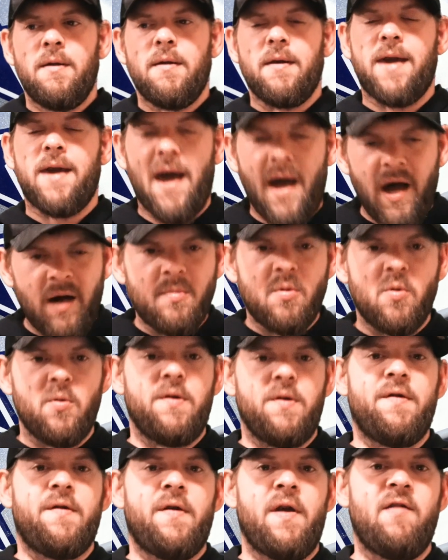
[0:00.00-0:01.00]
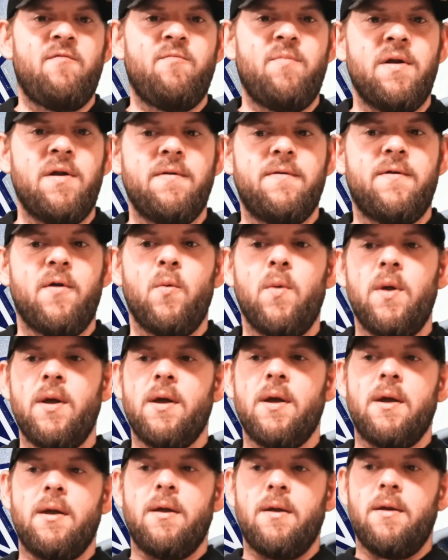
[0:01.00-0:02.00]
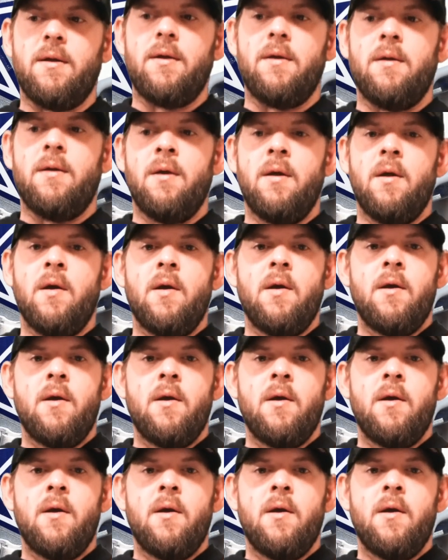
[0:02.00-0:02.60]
The Cowboys have been doing